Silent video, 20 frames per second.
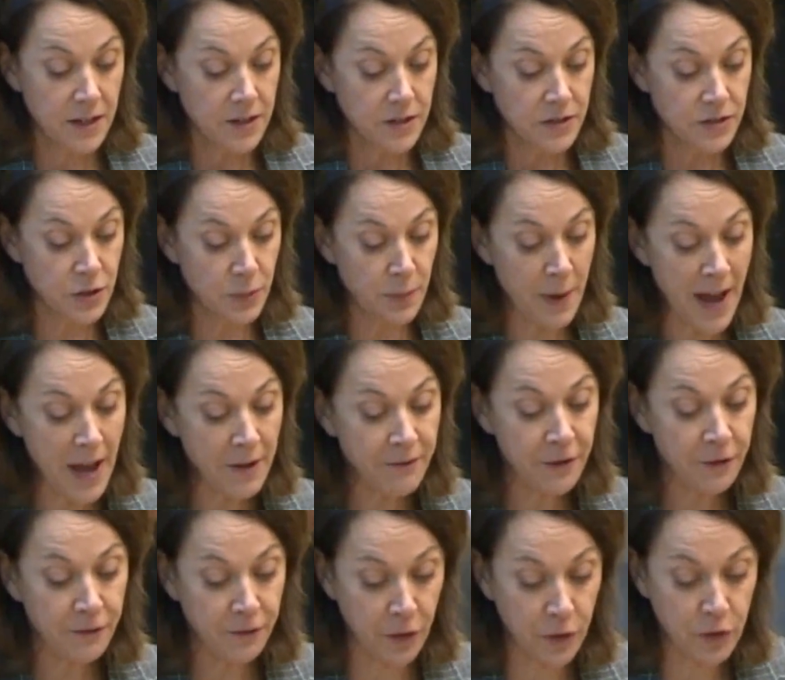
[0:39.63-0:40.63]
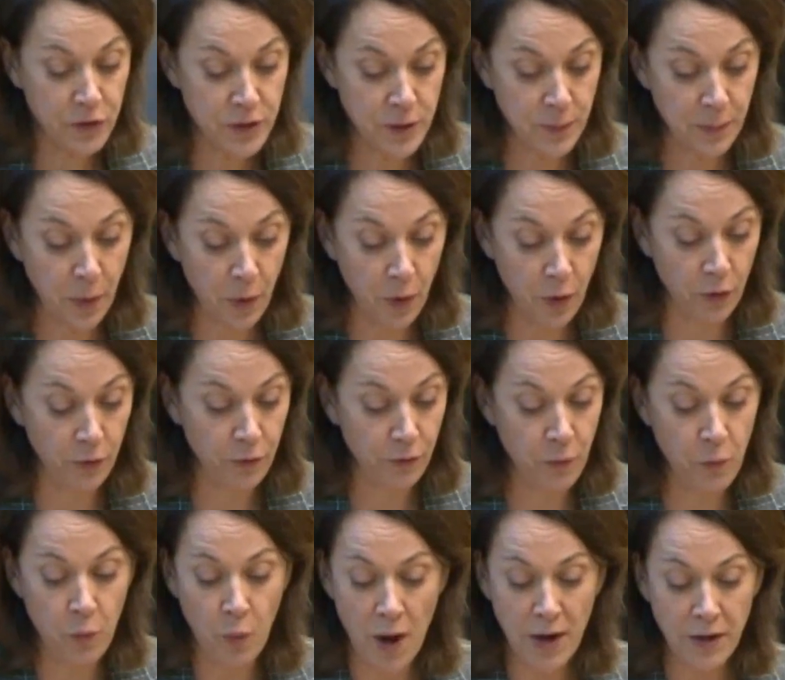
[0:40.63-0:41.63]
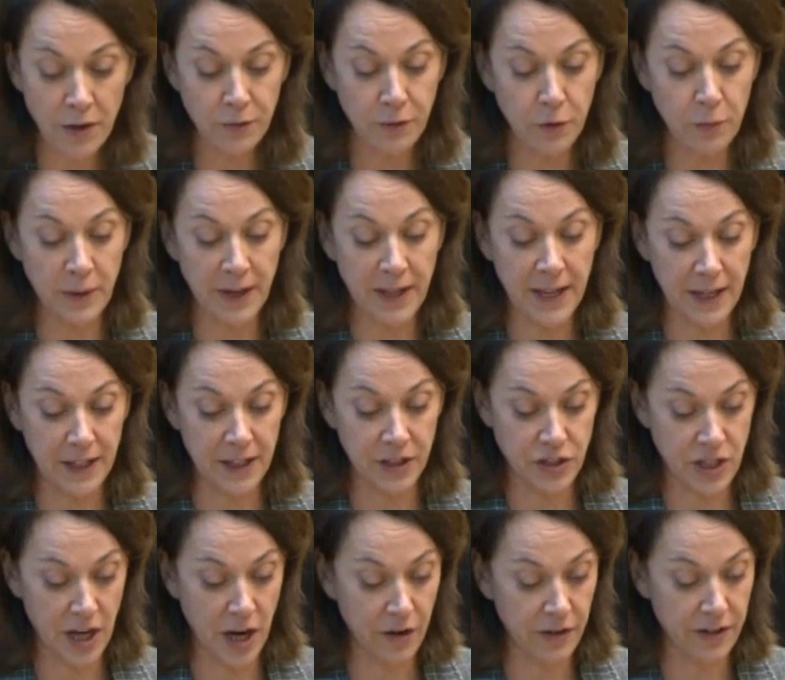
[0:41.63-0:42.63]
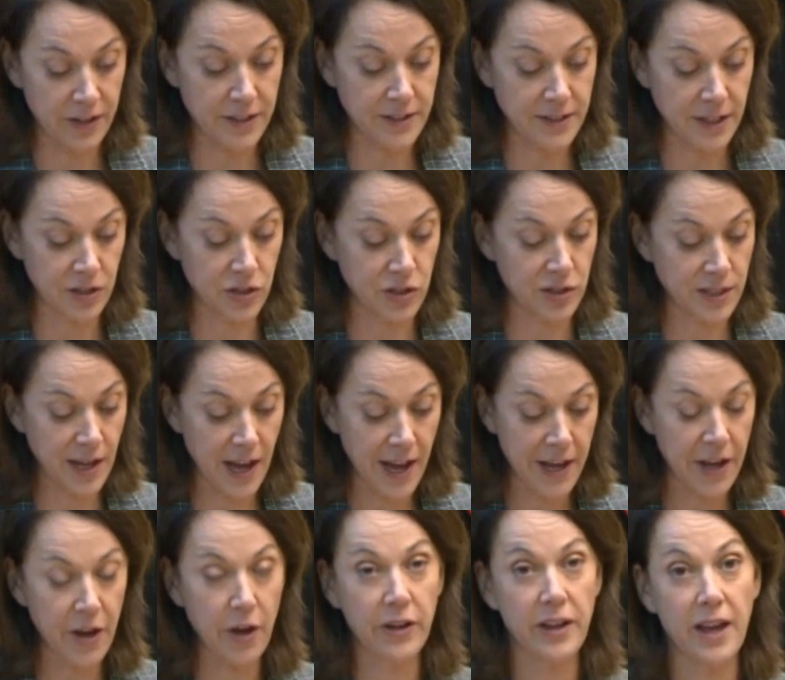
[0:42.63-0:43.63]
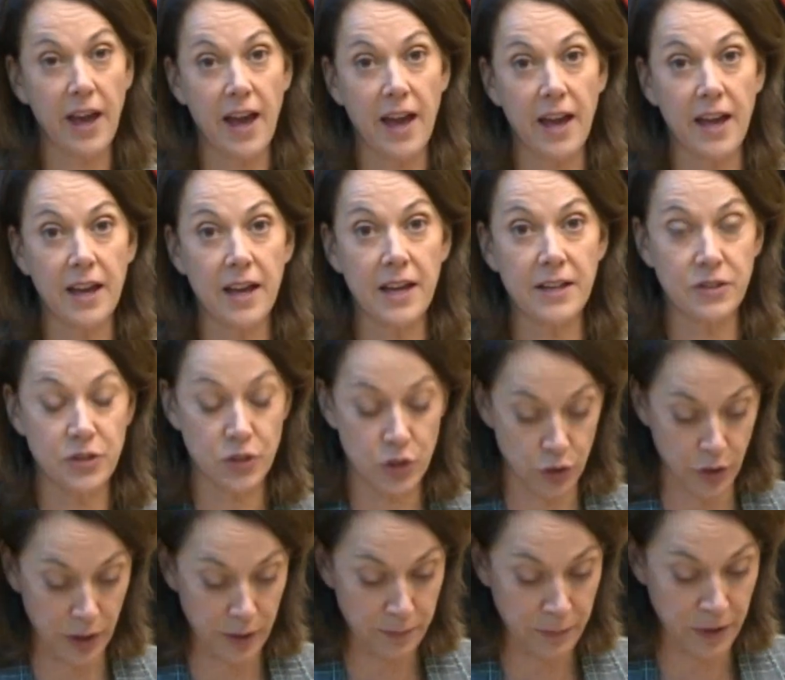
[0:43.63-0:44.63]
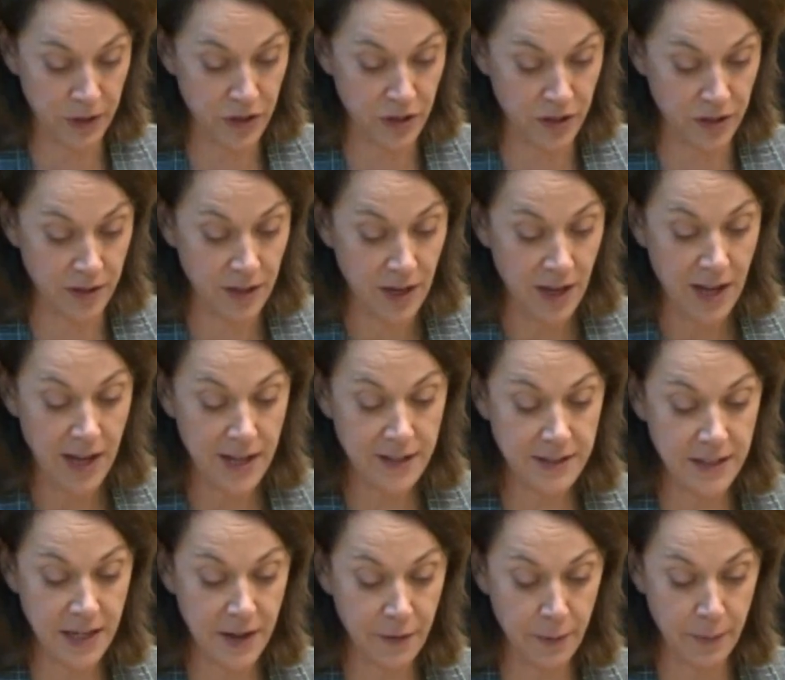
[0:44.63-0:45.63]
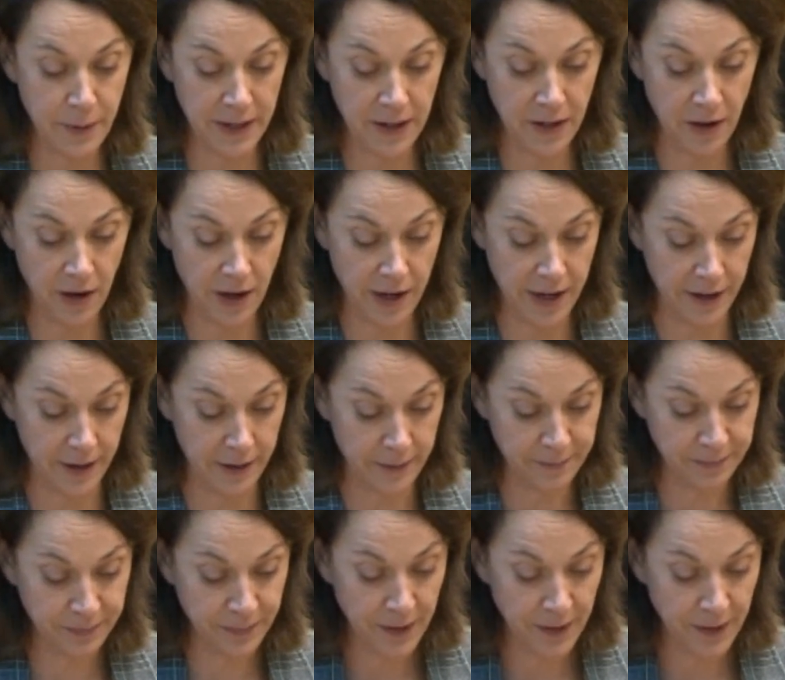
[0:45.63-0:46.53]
Demand for food support from wonderful Mackellar charities such as AOK and Street Mission has never been higher.